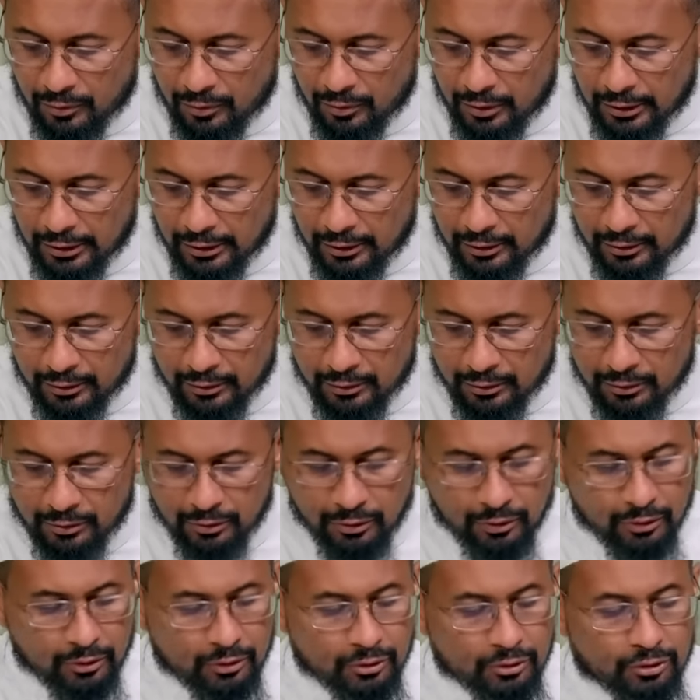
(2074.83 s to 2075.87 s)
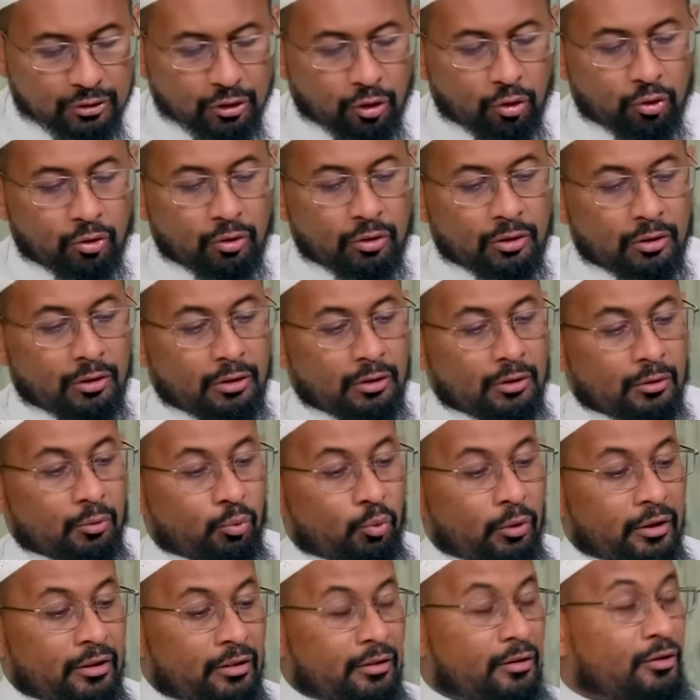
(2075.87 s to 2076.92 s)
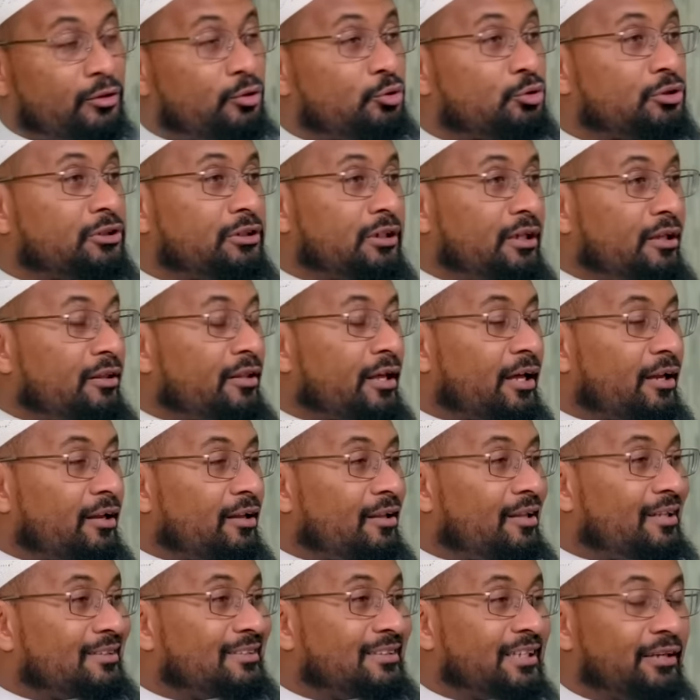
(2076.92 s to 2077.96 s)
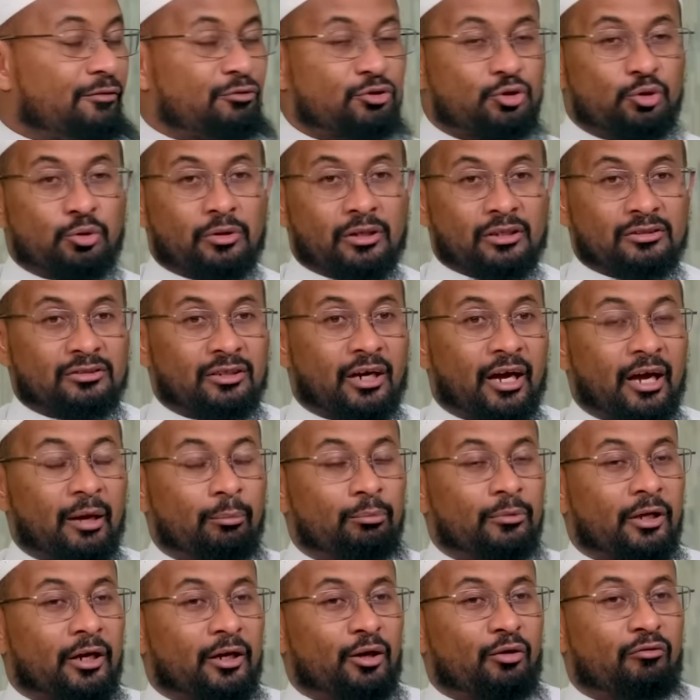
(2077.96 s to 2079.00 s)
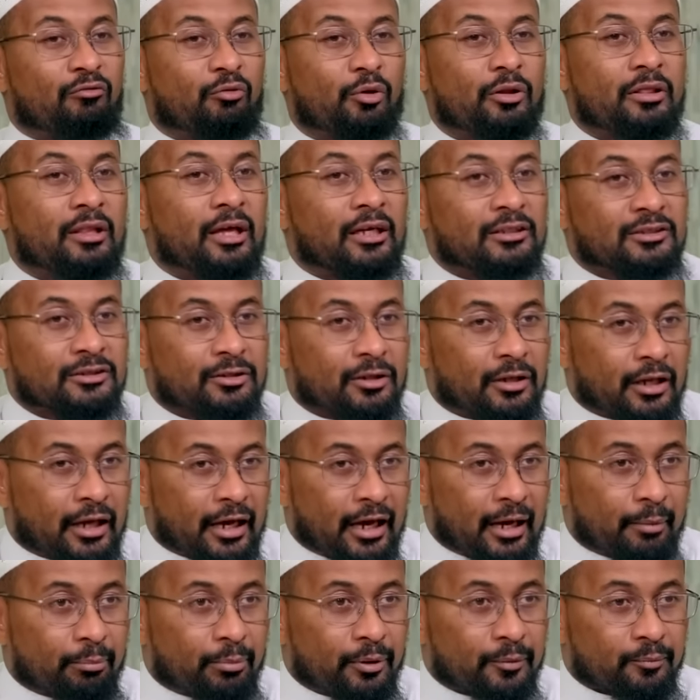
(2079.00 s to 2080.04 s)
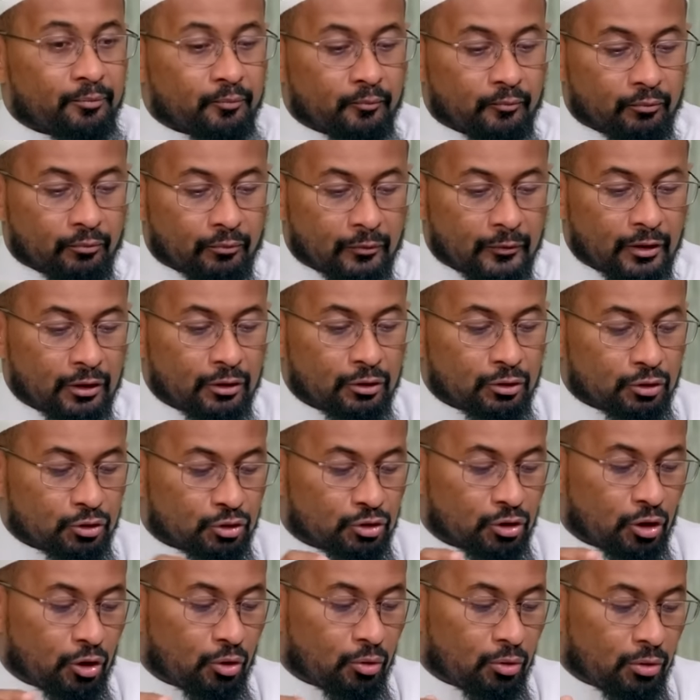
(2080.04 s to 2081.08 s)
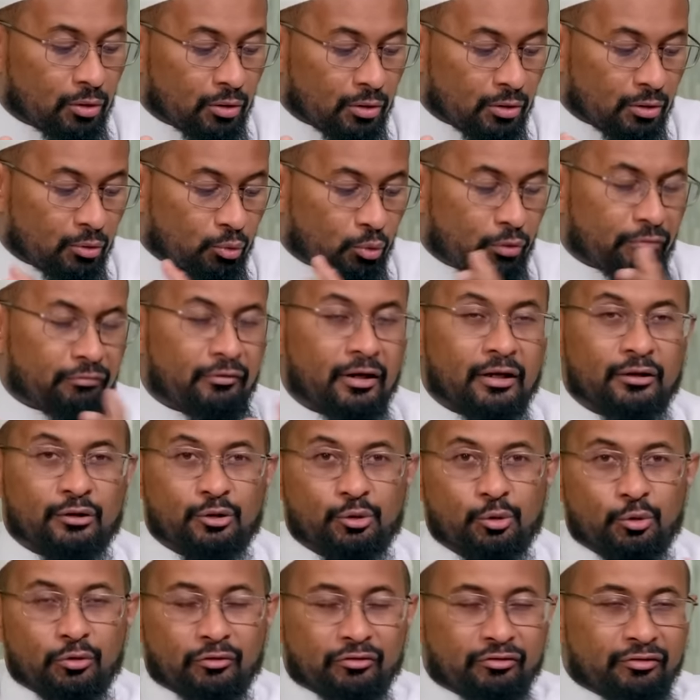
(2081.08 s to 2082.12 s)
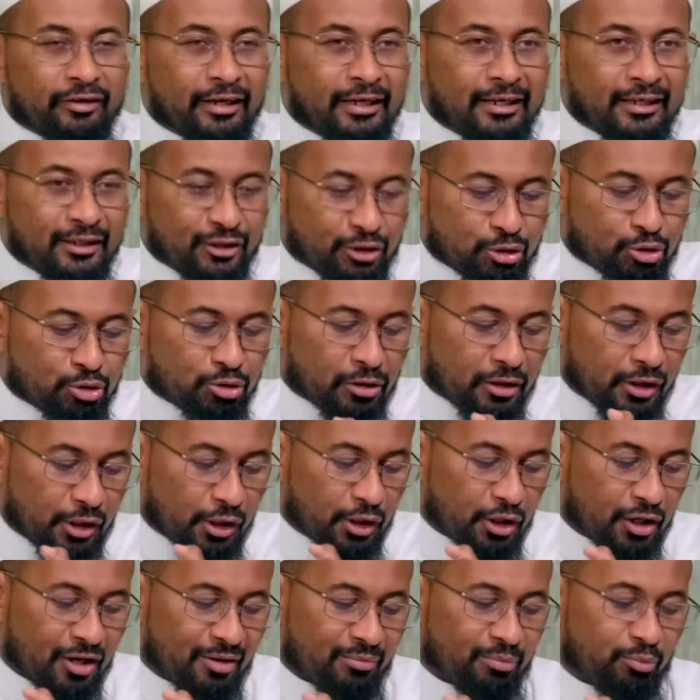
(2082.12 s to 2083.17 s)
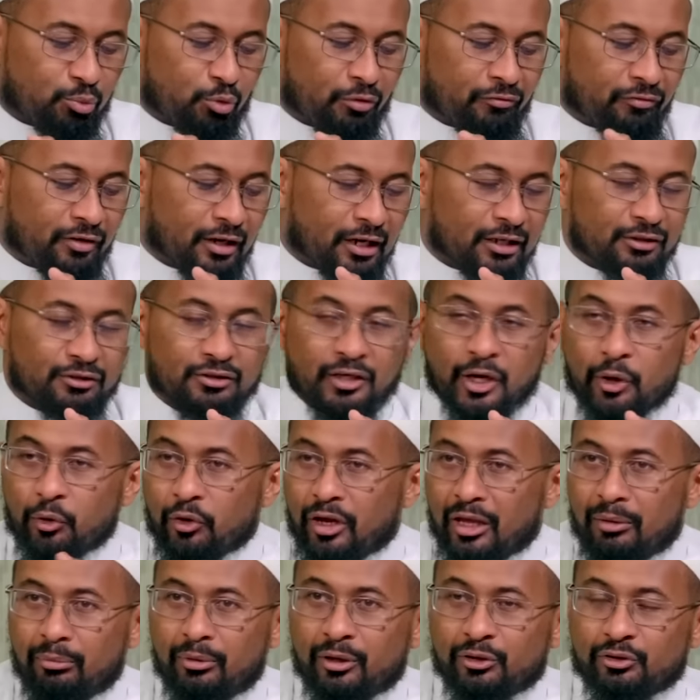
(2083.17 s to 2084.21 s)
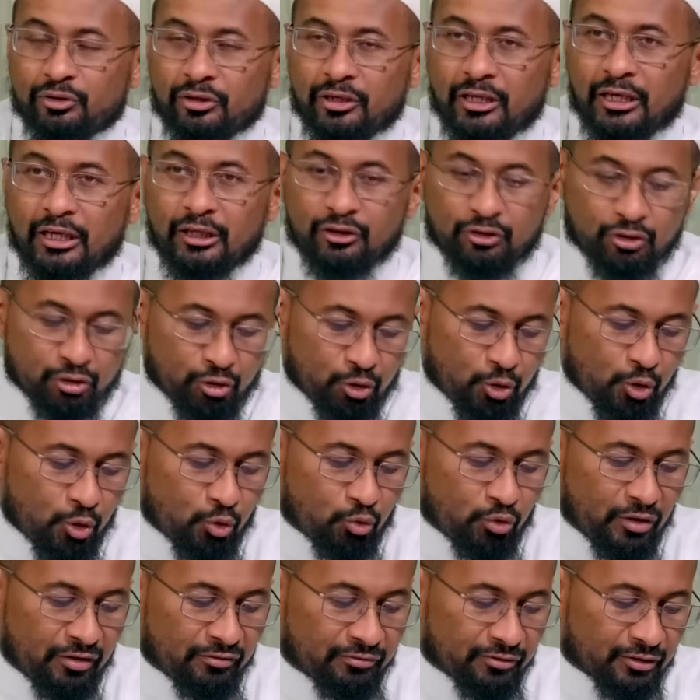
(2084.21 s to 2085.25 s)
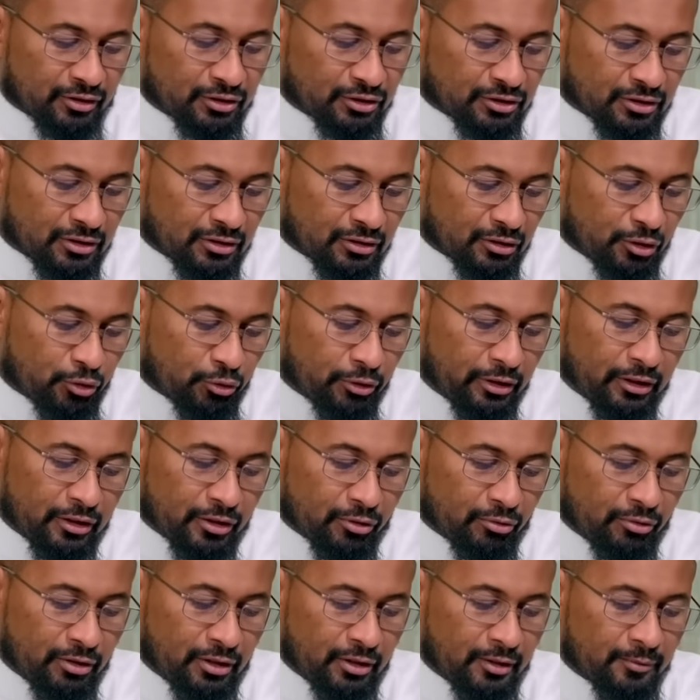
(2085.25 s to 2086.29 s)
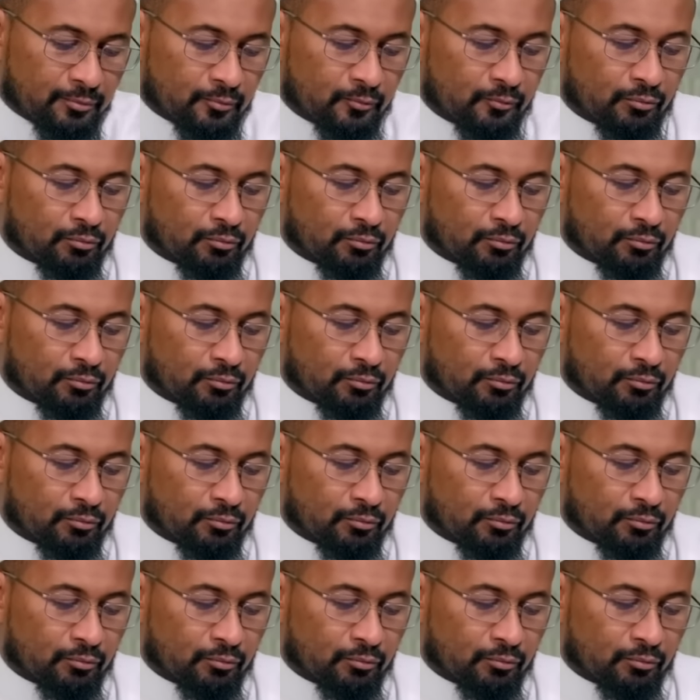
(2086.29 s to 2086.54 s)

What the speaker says: Yeah. So when you see, then this gives you the timeline of when that's going to happen. So we've got the Euphrates drying up. We've got Arabia turning into rivers and greenery.